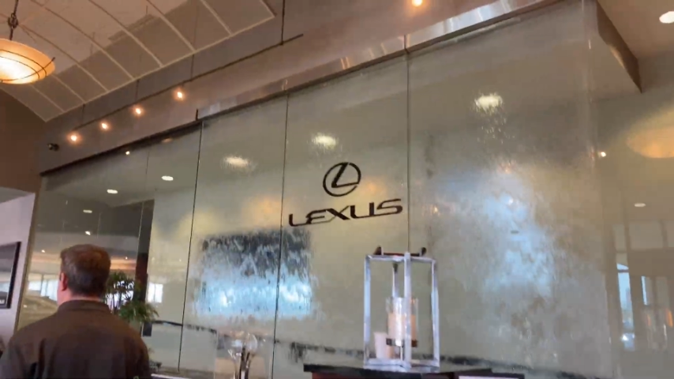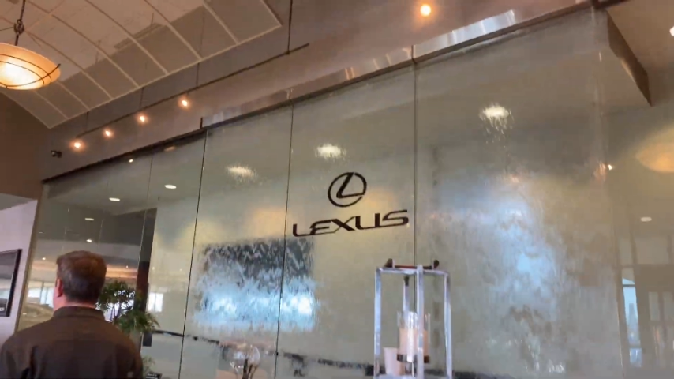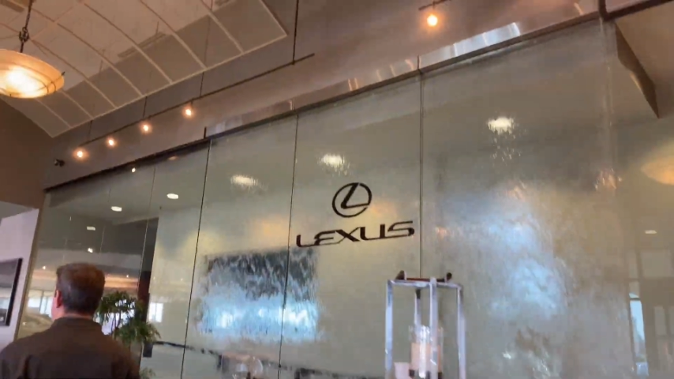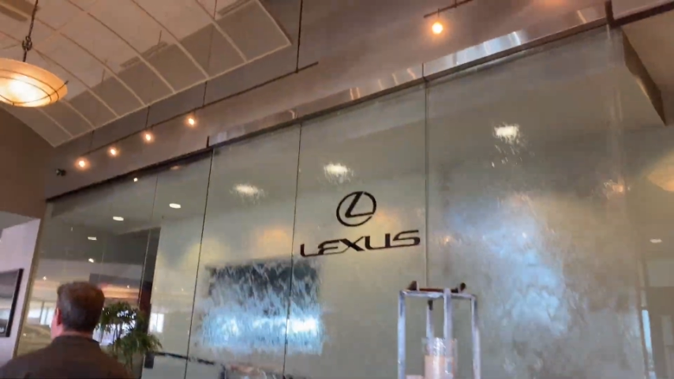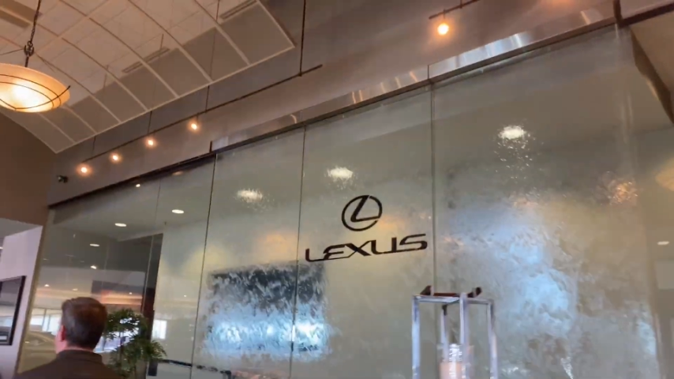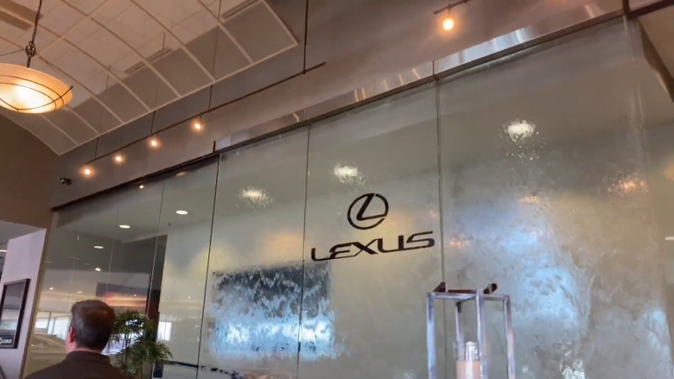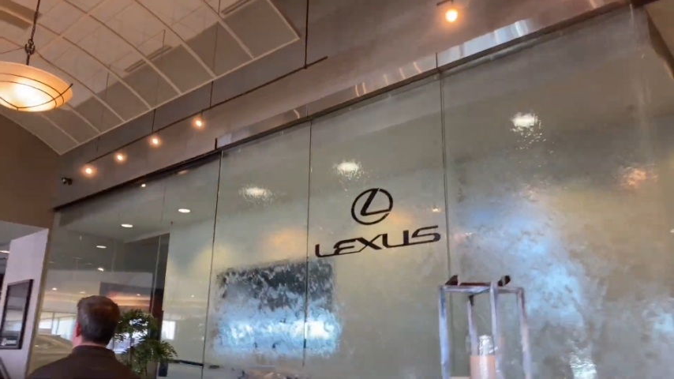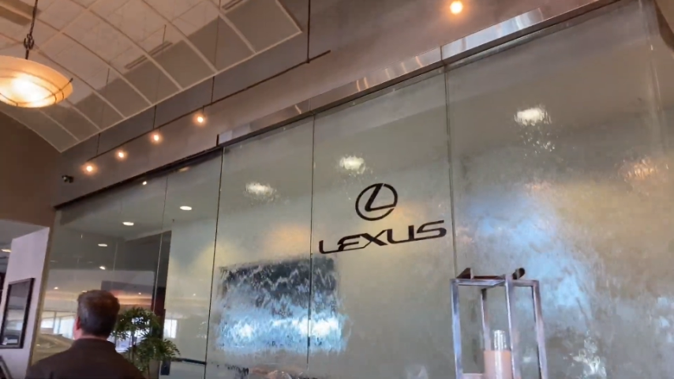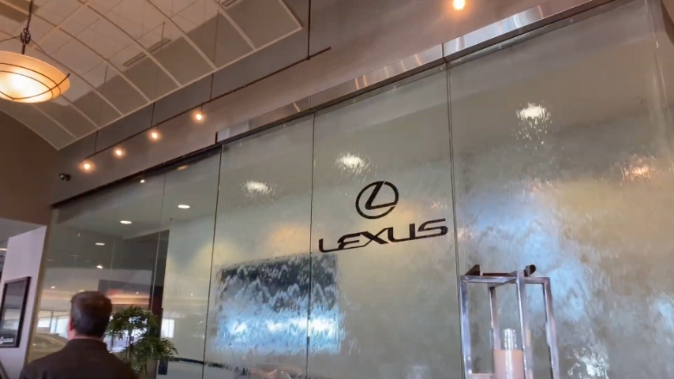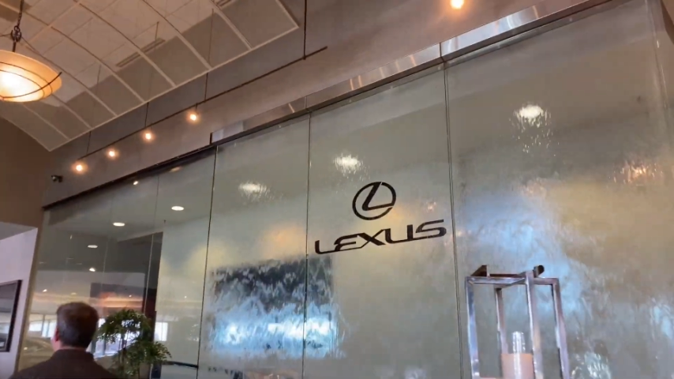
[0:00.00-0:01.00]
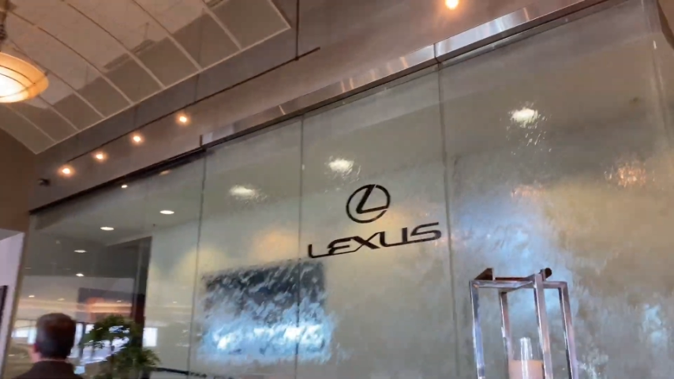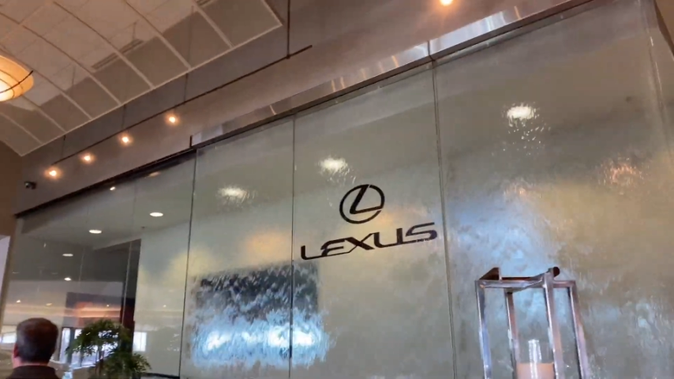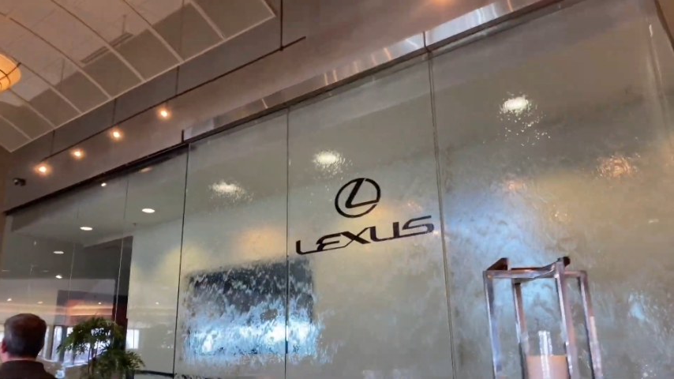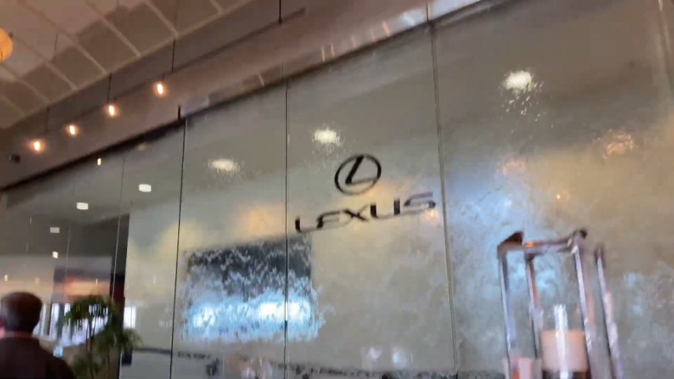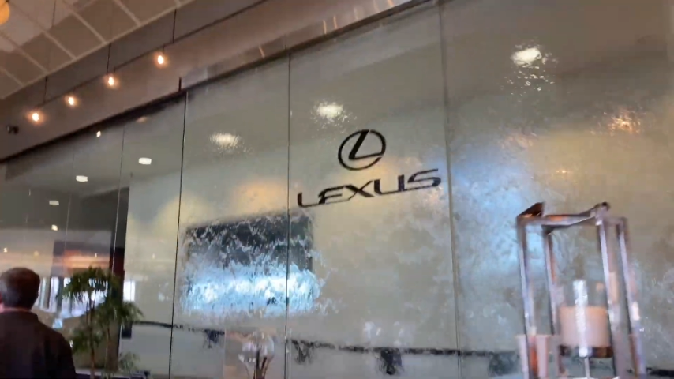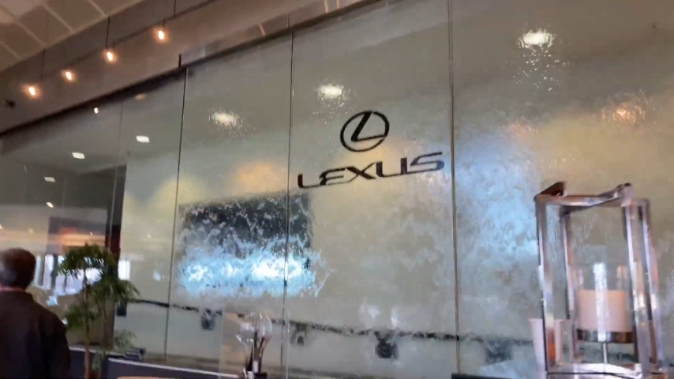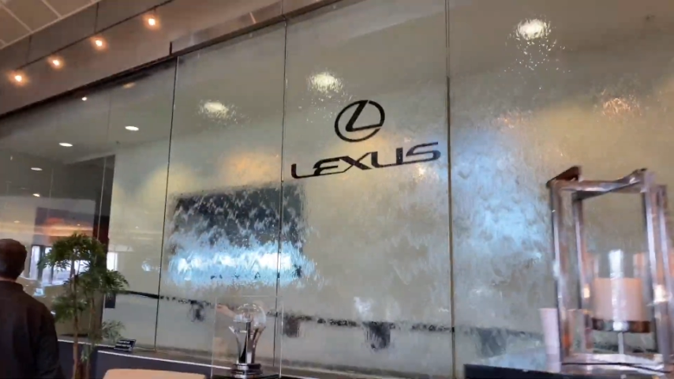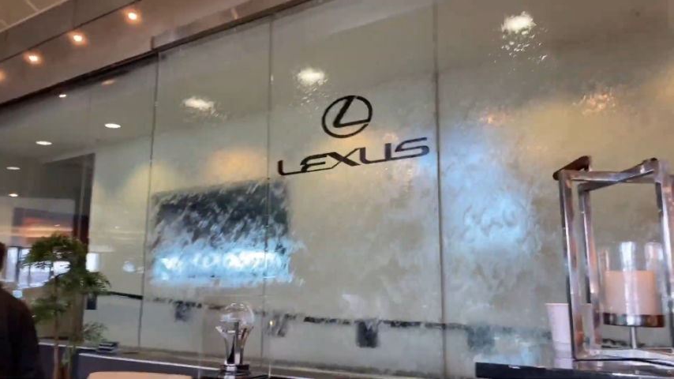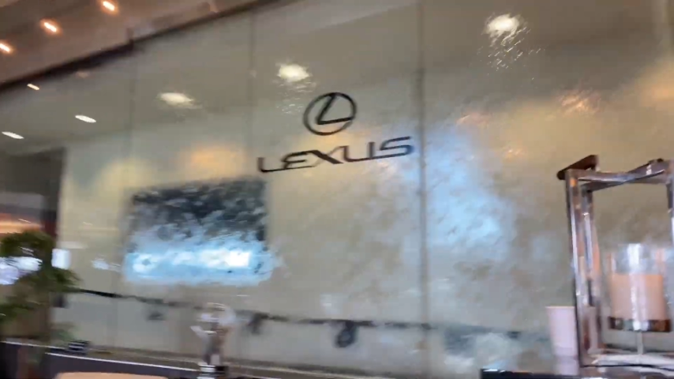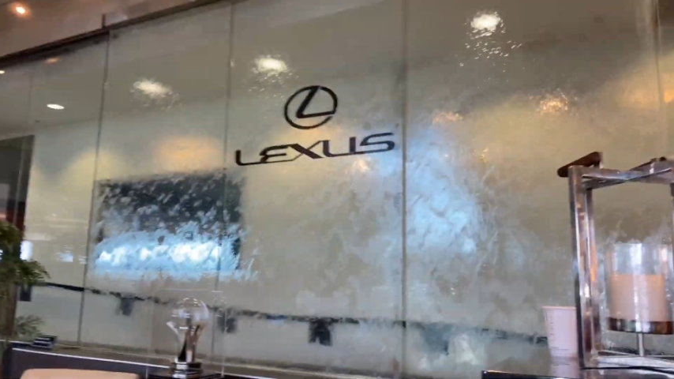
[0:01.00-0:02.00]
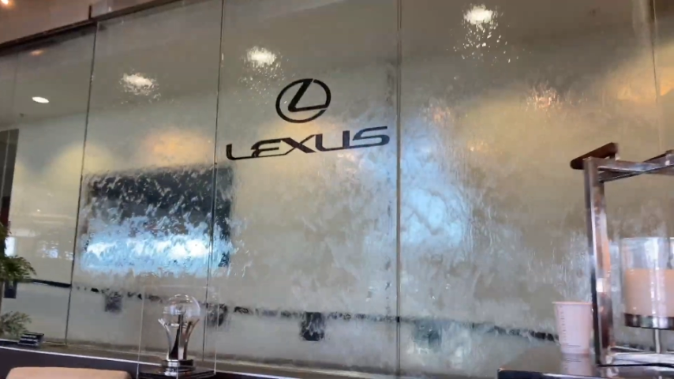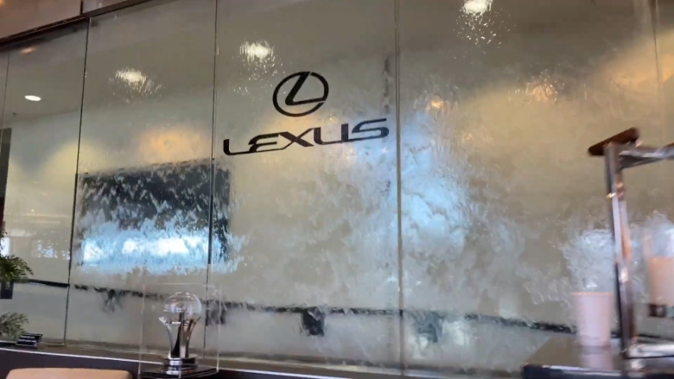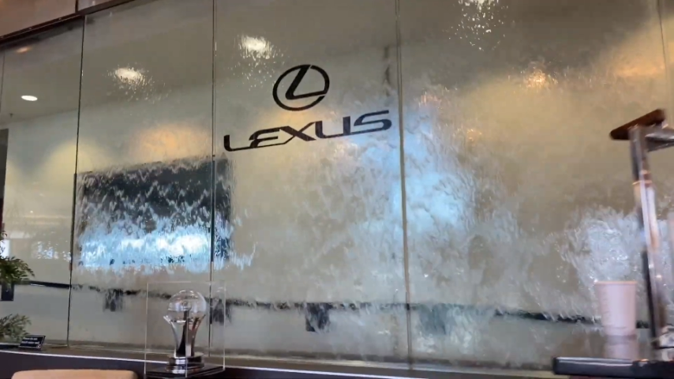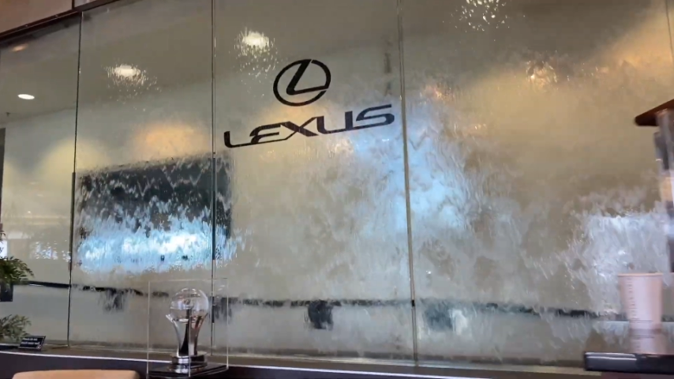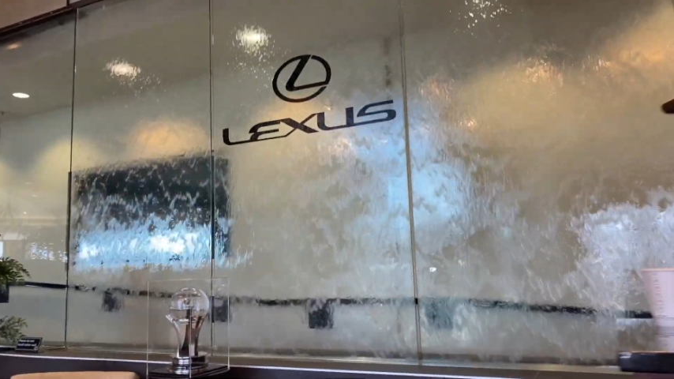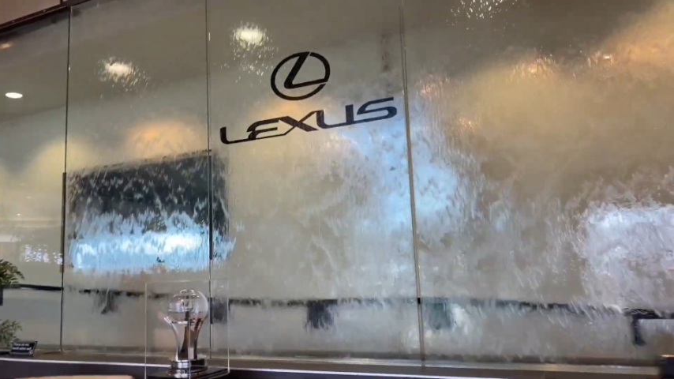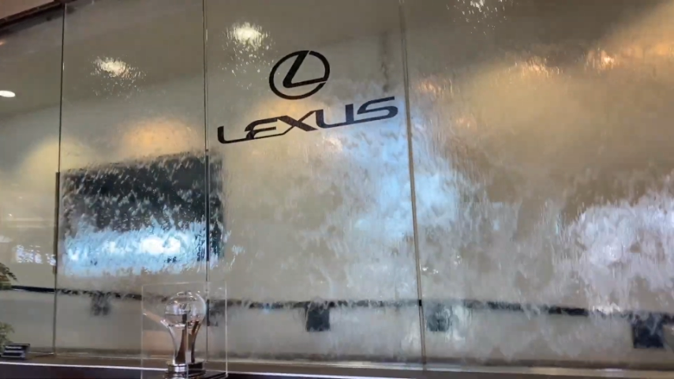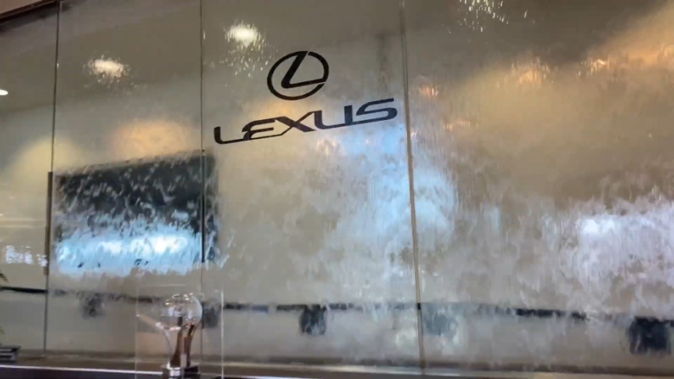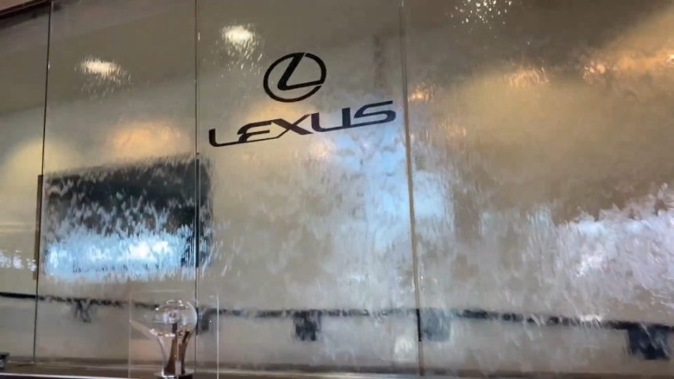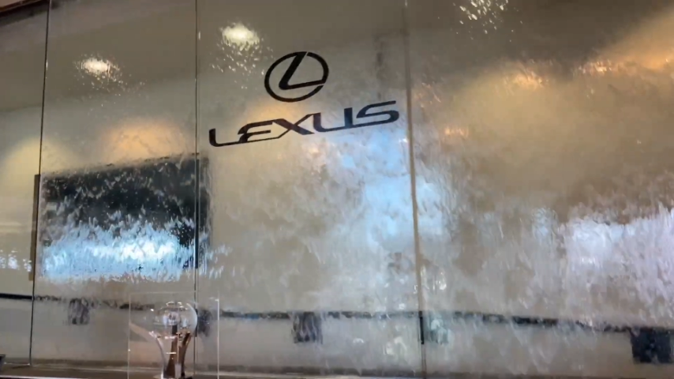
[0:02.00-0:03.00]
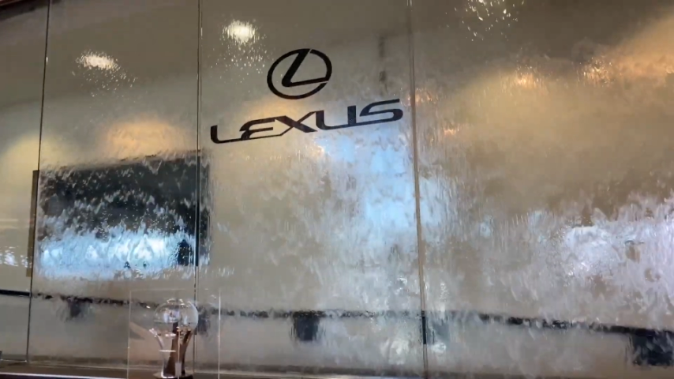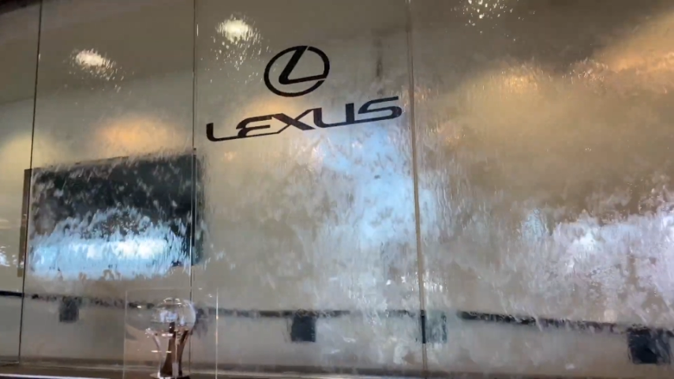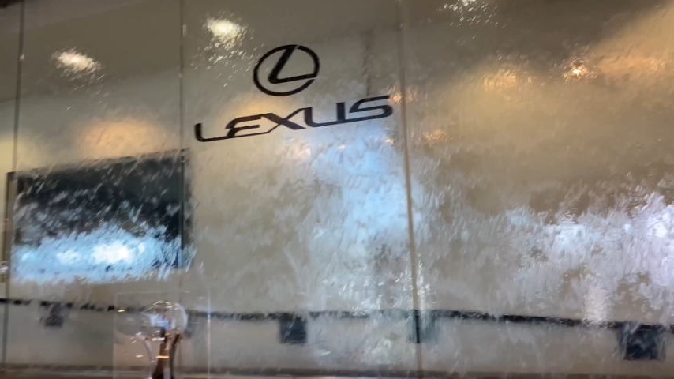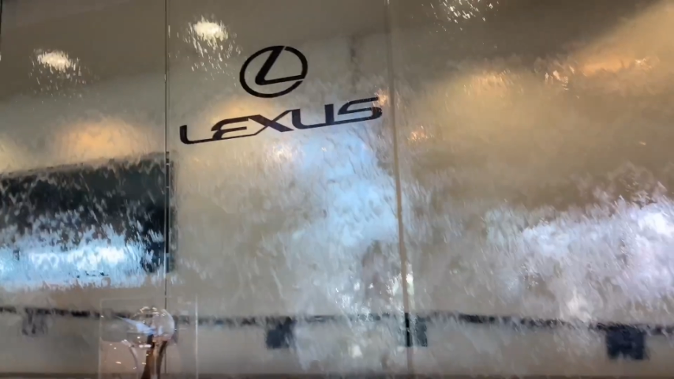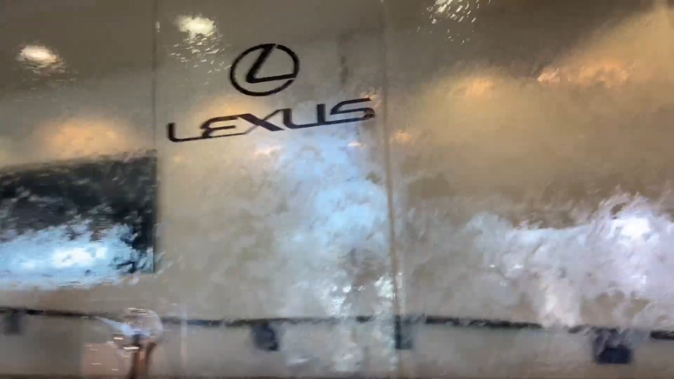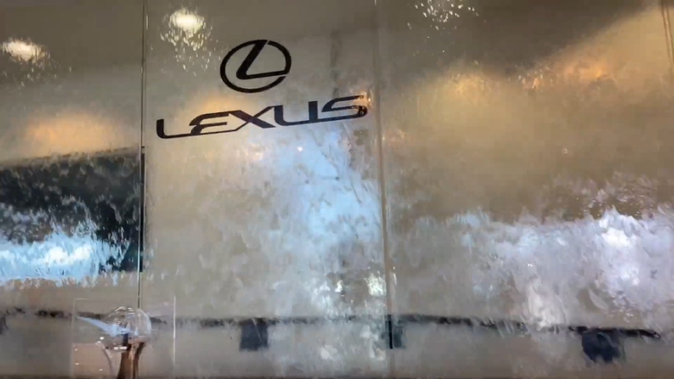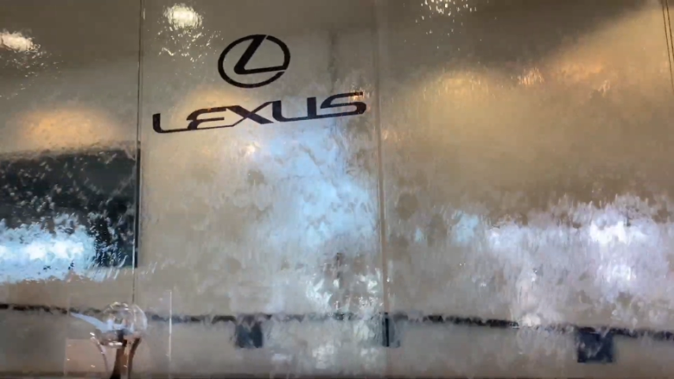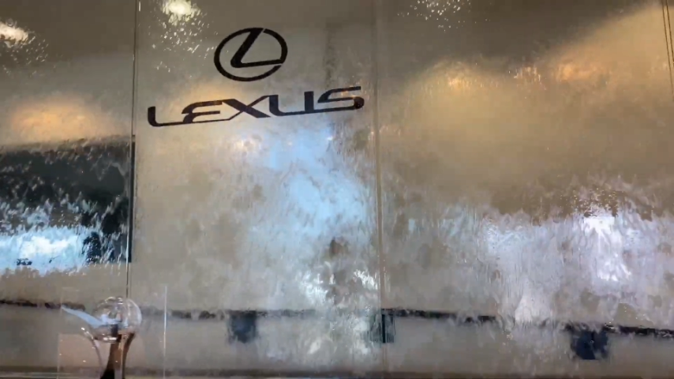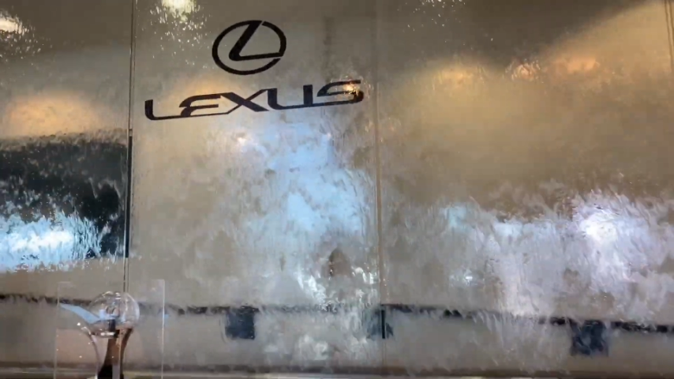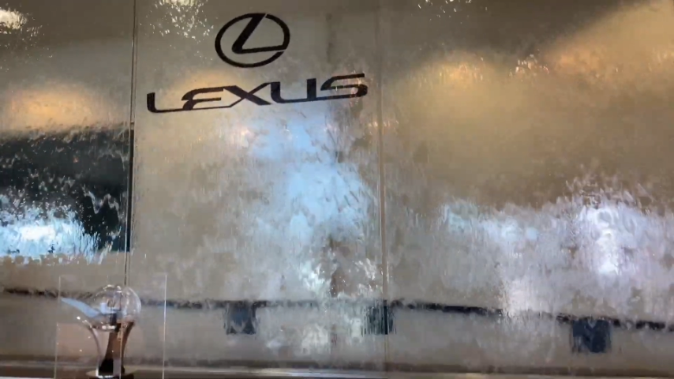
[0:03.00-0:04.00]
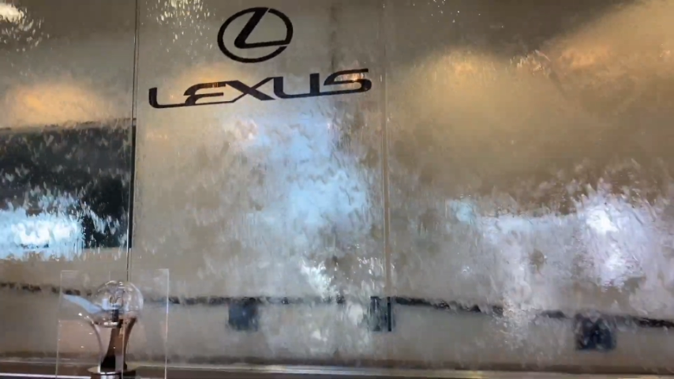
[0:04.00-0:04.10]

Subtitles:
(no speaker visible)